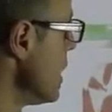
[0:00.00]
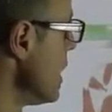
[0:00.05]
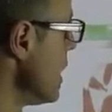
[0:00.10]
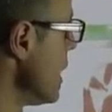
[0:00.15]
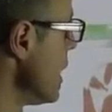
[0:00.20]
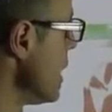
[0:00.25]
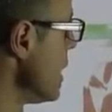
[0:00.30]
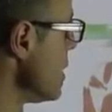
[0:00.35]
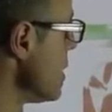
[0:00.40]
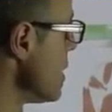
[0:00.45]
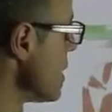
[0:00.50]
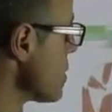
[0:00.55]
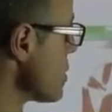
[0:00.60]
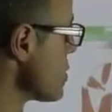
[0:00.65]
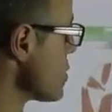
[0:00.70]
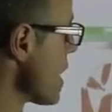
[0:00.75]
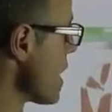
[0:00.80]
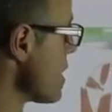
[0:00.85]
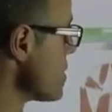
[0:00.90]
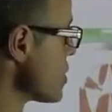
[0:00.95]
It
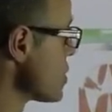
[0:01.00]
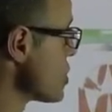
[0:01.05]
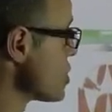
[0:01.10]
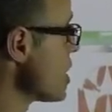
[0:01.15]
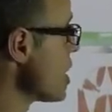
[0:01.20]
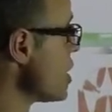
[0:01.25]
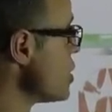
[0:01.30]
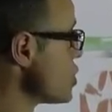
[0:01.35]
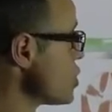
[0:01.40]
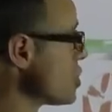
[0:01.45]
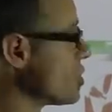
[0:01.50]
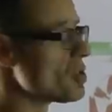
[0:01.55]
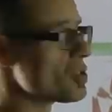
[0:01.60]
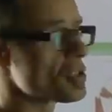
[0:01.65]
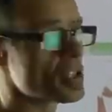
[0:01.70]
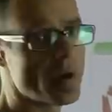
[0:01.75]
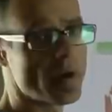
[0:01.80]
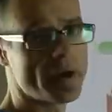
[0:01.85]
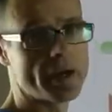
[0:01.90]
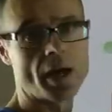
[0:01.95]
has extensions
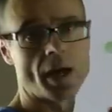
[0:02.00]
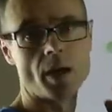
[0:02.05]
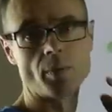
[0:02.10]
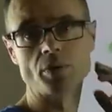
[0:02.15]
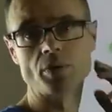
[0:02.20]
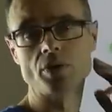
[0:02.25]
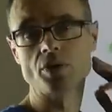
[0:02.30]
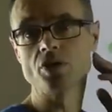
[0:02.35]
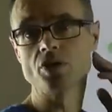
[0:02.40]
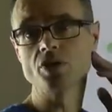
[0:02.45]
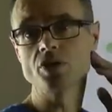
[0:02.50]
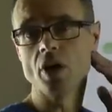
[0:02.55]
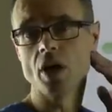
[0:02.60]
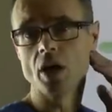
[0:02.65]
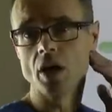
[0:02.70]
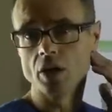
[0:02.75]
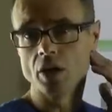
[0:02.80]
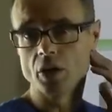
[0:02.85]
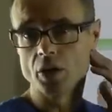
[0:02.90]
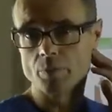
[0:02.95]
going up to the
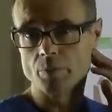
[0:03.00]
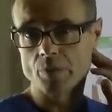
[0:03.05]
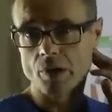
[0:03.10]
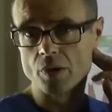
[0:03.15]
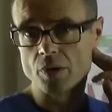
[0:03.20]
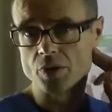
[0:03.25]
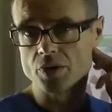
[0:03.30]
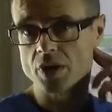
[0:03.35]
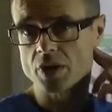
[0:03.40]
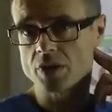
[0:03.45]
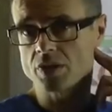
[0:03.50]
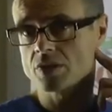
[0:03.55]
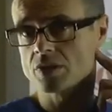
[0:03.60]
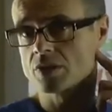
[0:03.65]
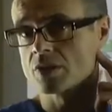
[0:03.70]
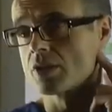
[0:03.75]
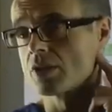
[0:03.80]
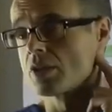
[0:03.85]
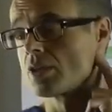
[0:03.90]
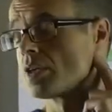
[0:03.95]
styloid
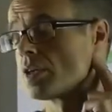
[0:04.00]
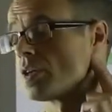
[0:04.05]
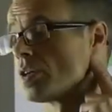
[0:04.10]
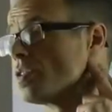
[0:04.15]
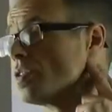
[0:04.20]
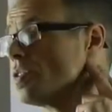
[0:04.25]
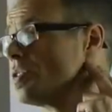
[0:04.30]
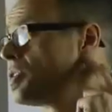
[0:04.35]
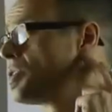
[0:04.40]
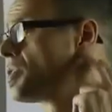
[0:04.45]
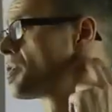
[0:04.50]
process that